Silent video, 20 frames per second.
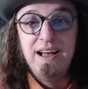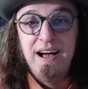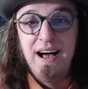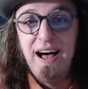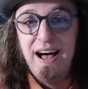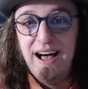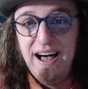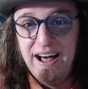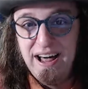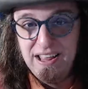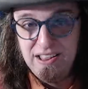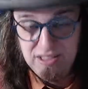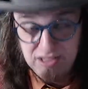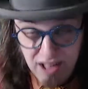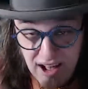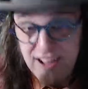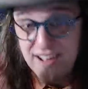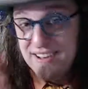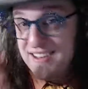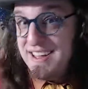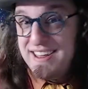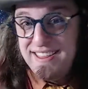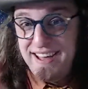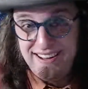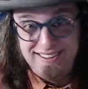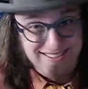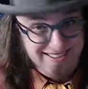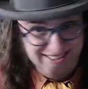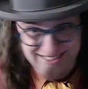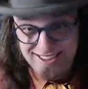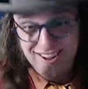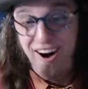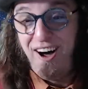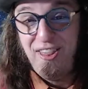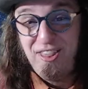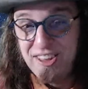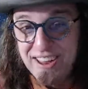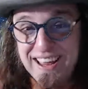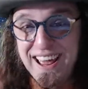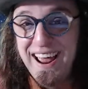Luckily, that's
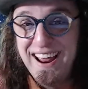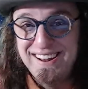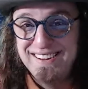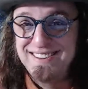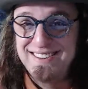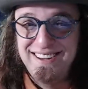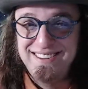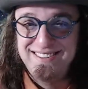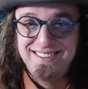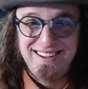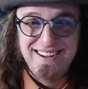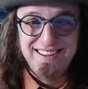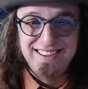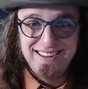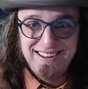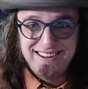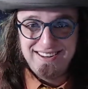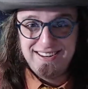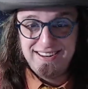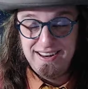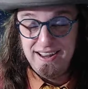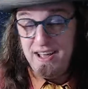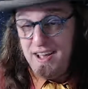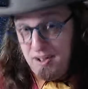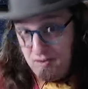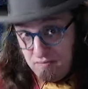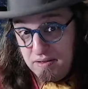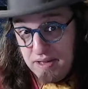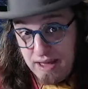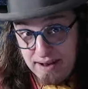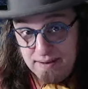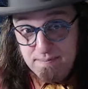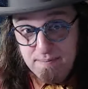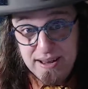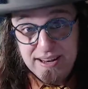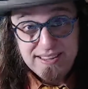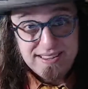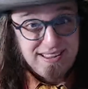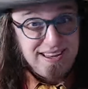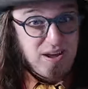not the case. I see that,
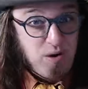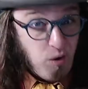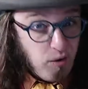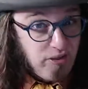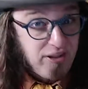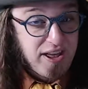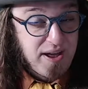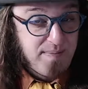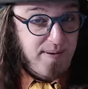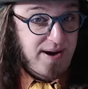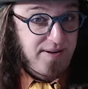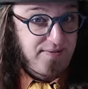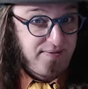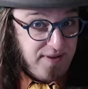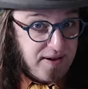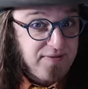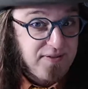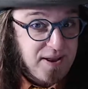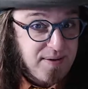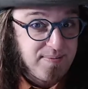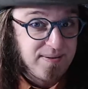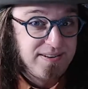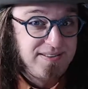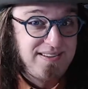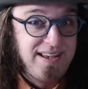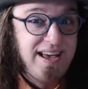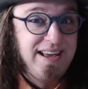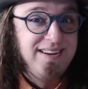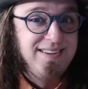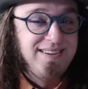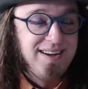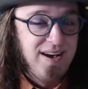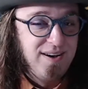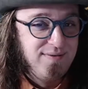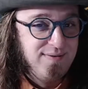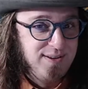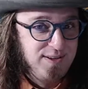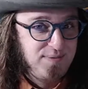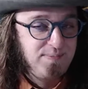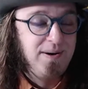admittedly, only about 50%
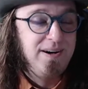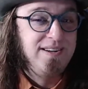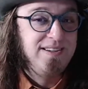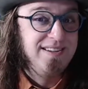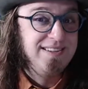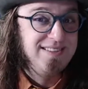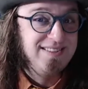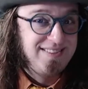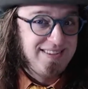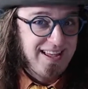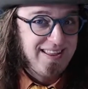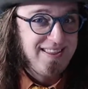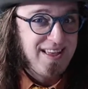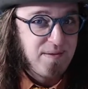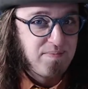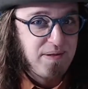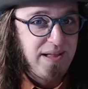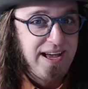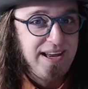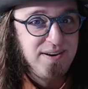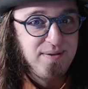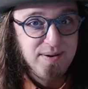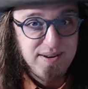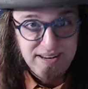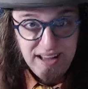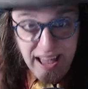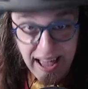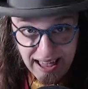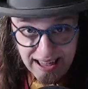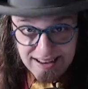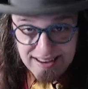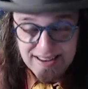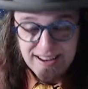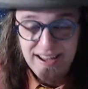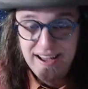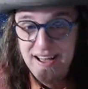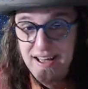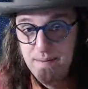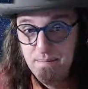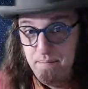of respondents said they plan to
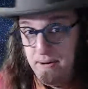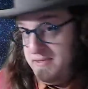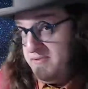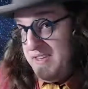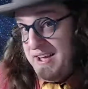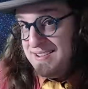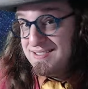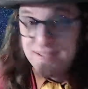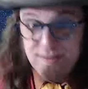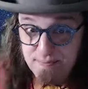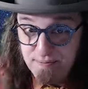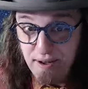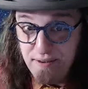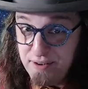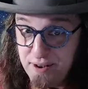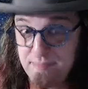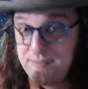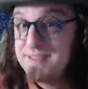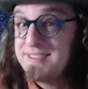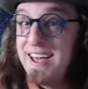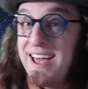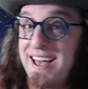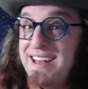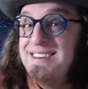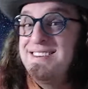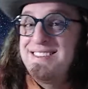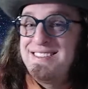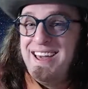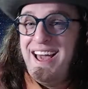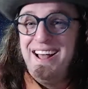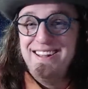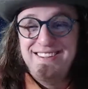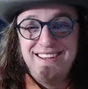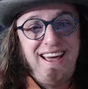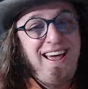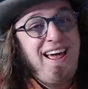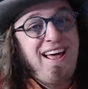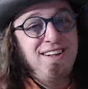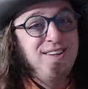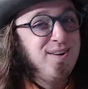attend, but that's 50%. That's
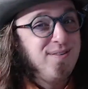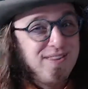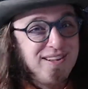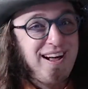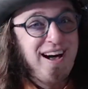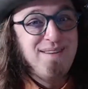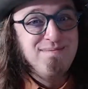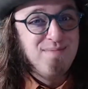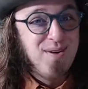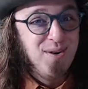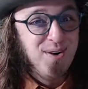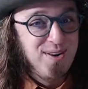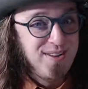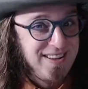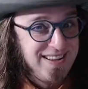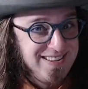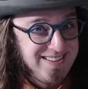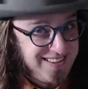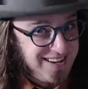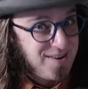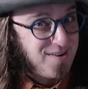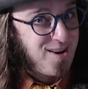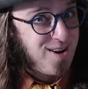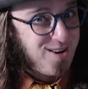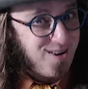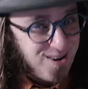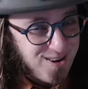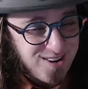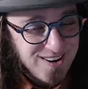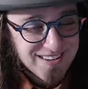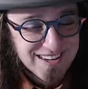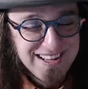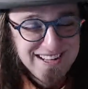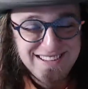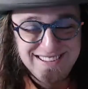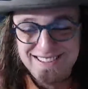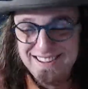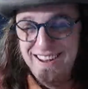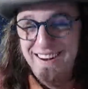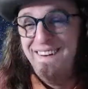a hell of a lot more than zero.
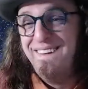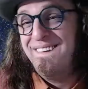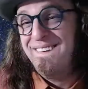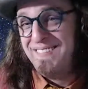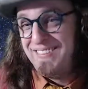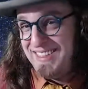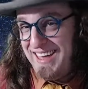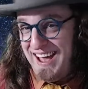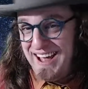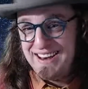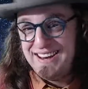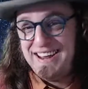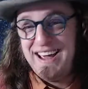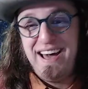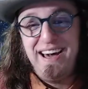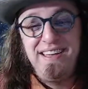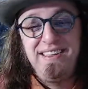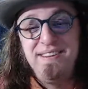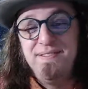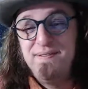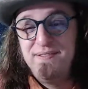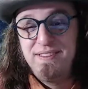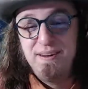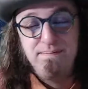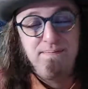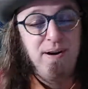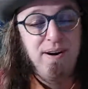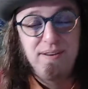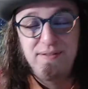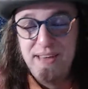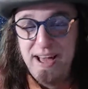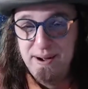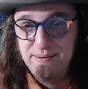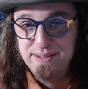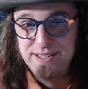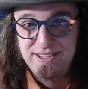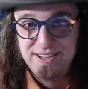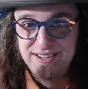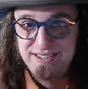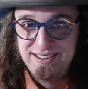So that, the part of that
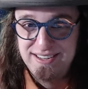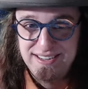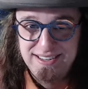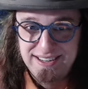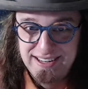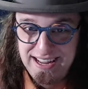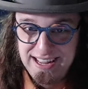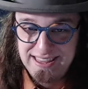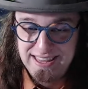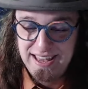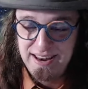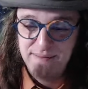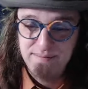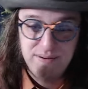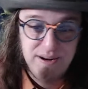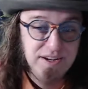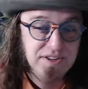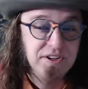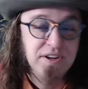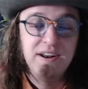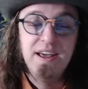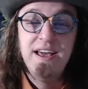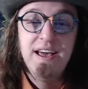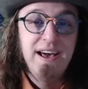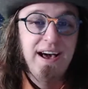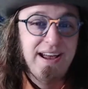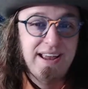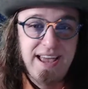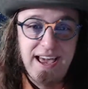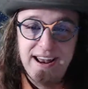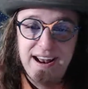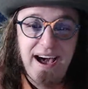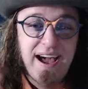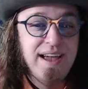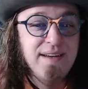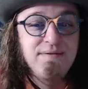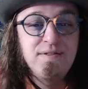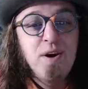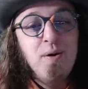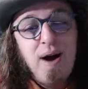was just to get that impression. Again,
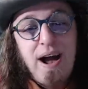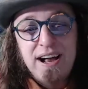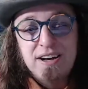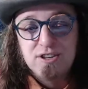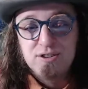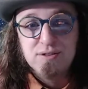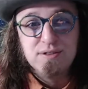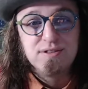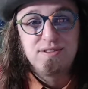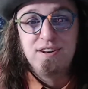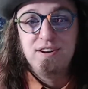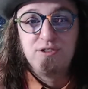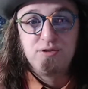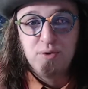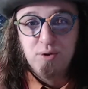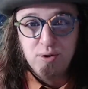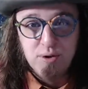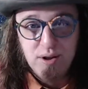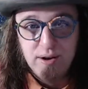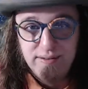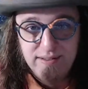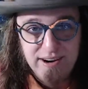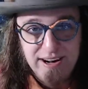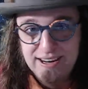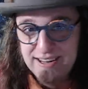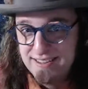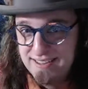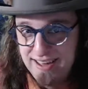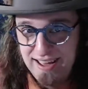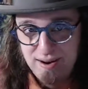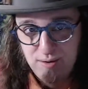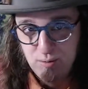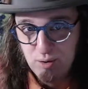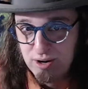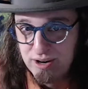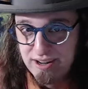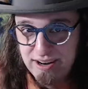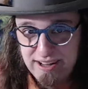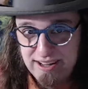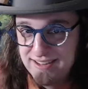I have no actual control over anything.
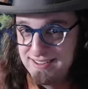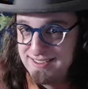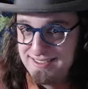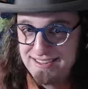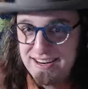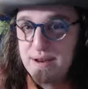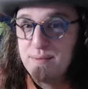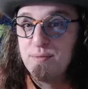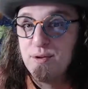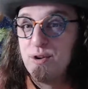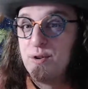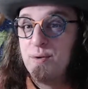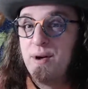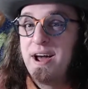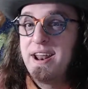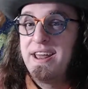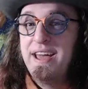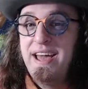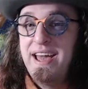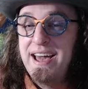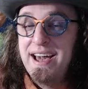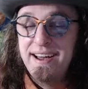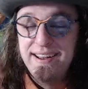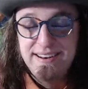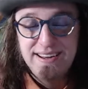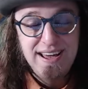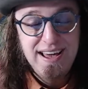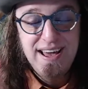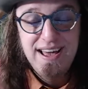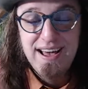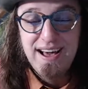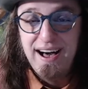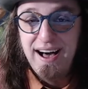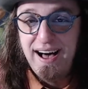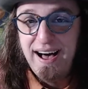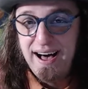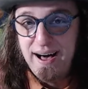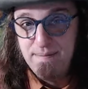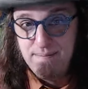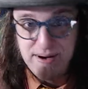We're going to steamroll right ahead,
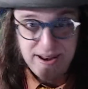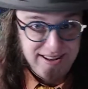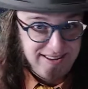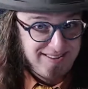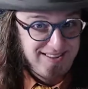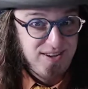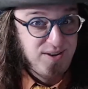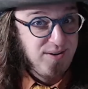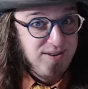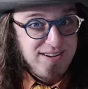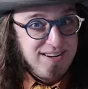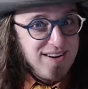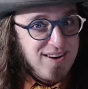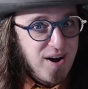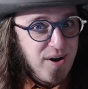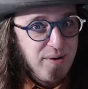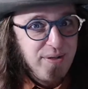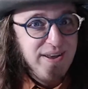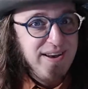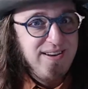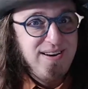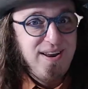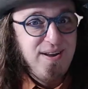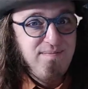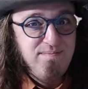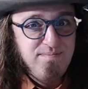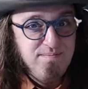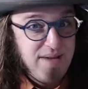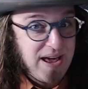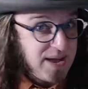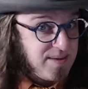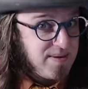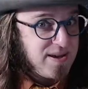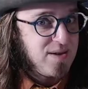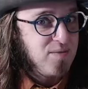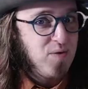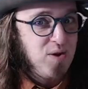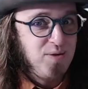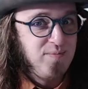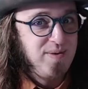but it's good to know that it
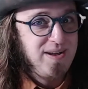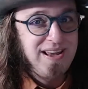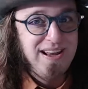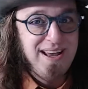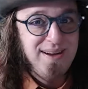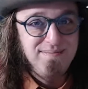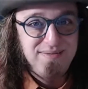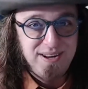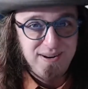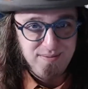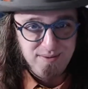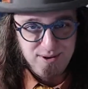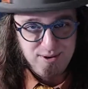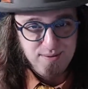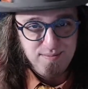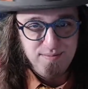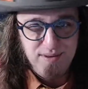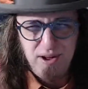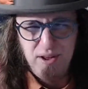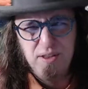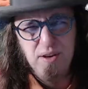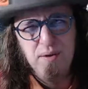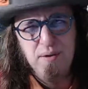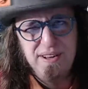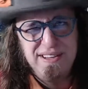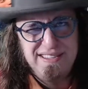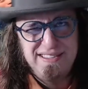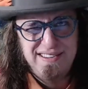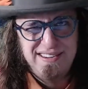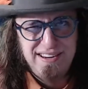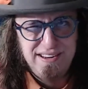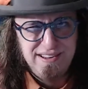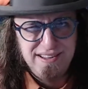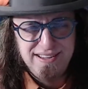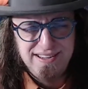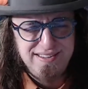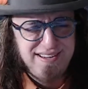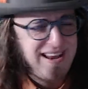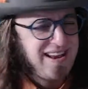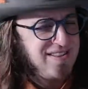maybe won't be an empty room, although it still
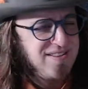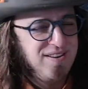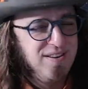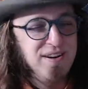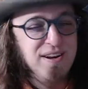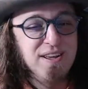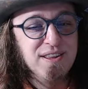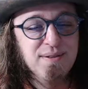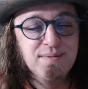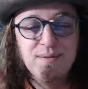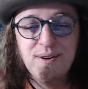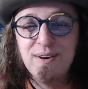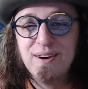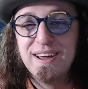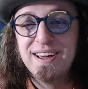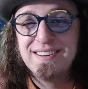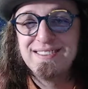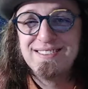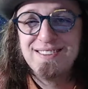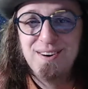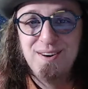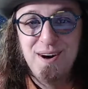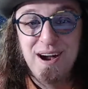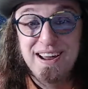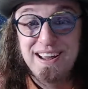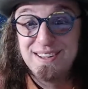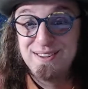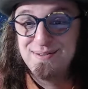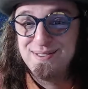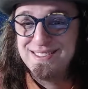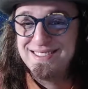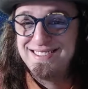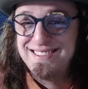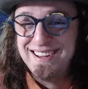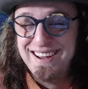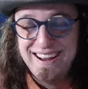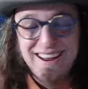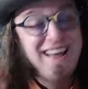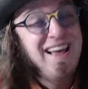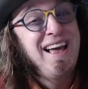is 8:30 in the morning, so I guess we'll
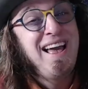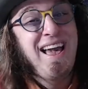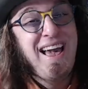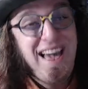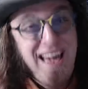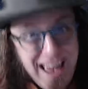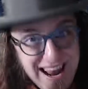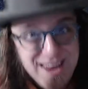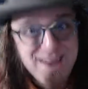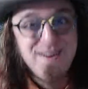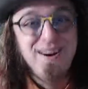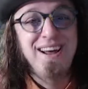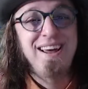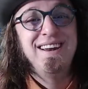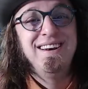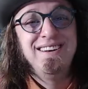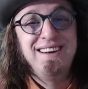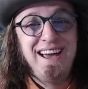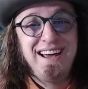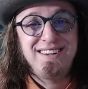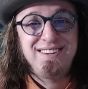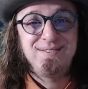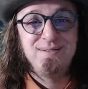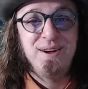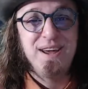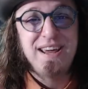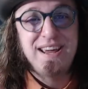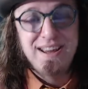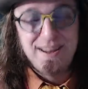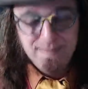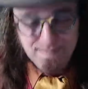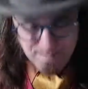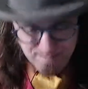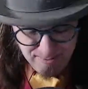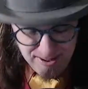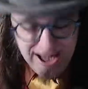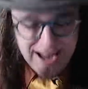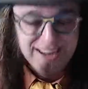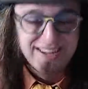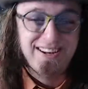see. Anyway, next week,
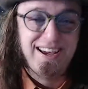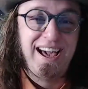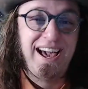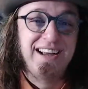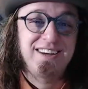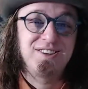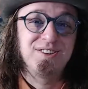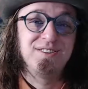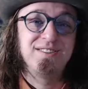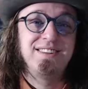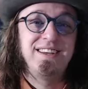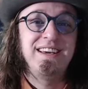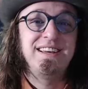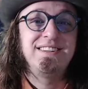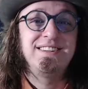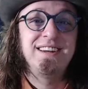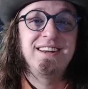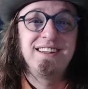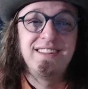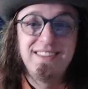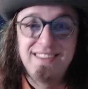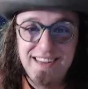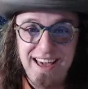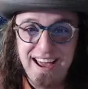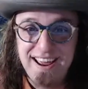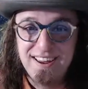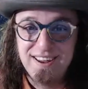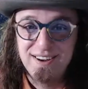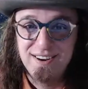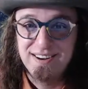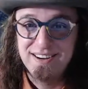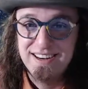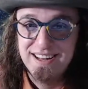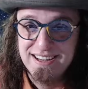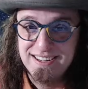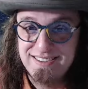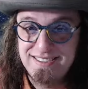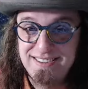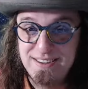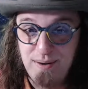back to actual teaching, thank
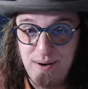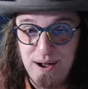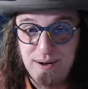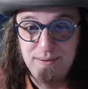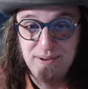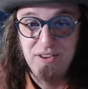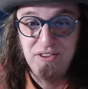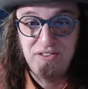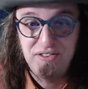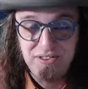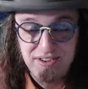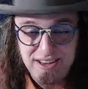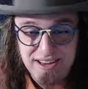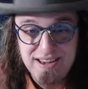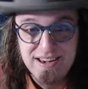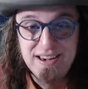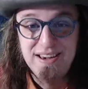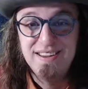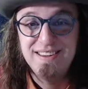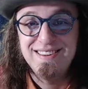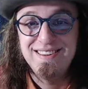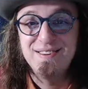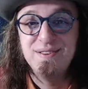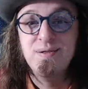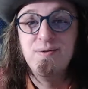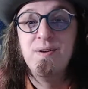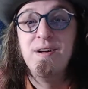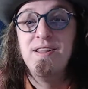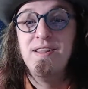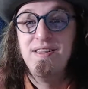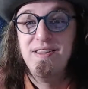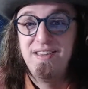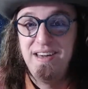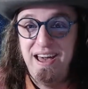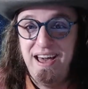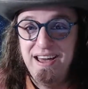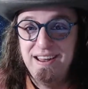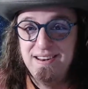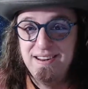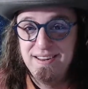goodness, so I will see you
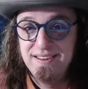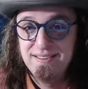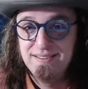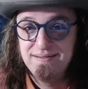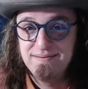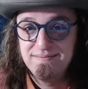then.